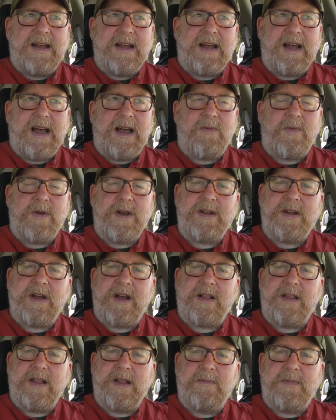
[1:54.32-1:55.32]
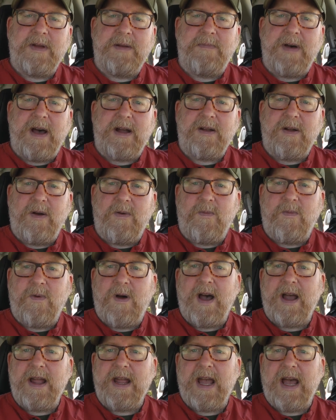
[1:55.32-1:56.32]
I want to talk a little bit about
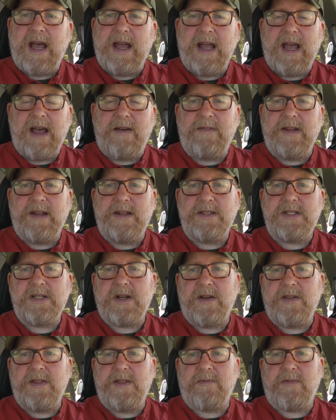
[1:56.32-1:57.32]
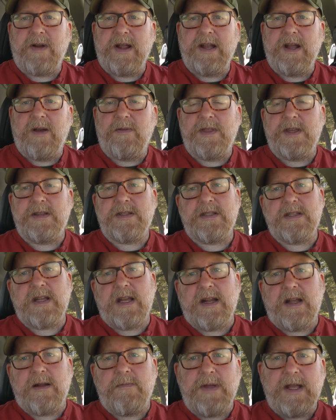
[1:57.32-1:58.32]
why I have enjoyed the radio. This is
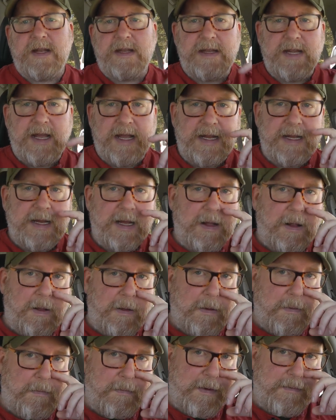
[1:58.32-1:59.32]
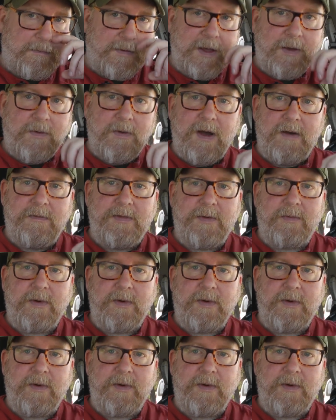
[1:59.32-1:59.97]
not going to be a technical review of the